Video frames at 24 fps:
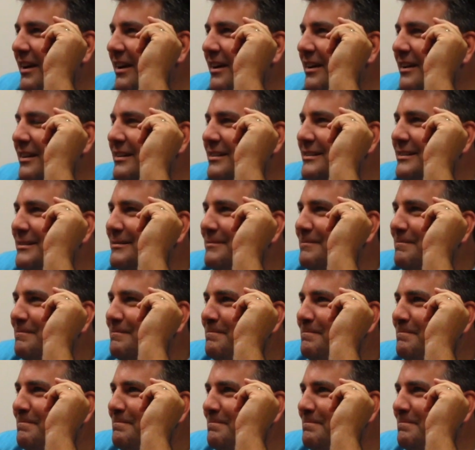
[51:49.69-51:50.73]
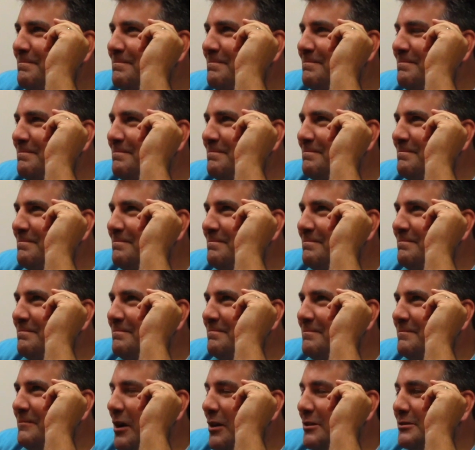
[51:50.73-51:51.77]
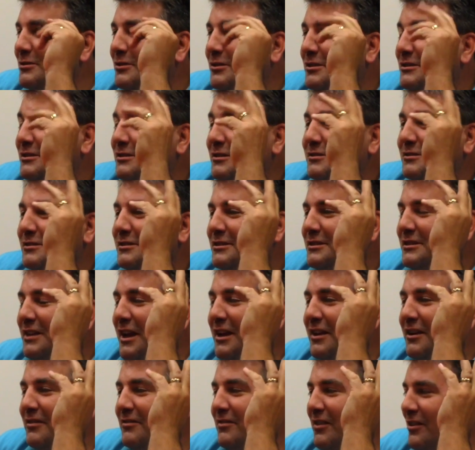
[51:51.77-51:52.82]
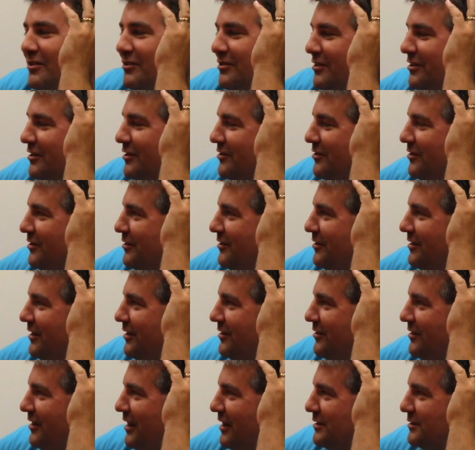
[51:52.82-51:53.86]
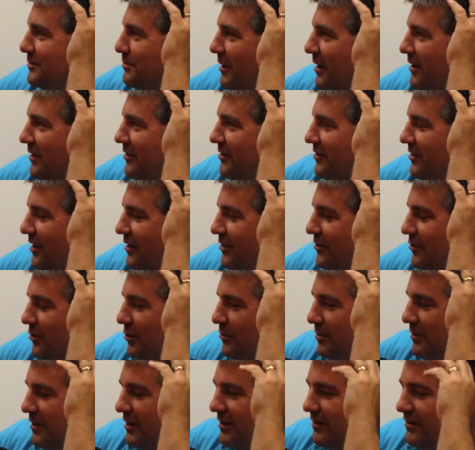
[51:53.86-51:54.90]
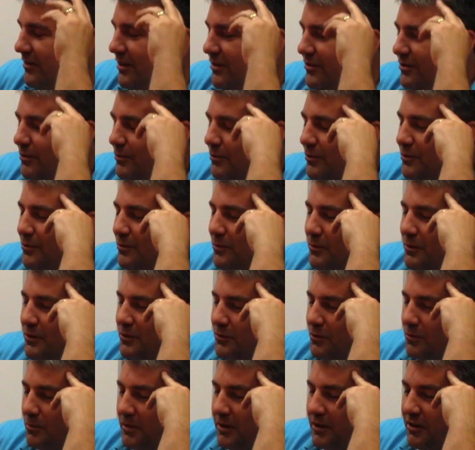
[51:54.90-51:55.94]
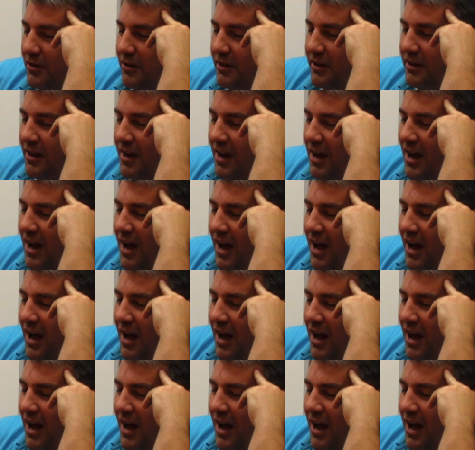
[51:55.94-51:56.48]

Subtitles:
Also, the state convention is next month, state GOP convention, which will be good.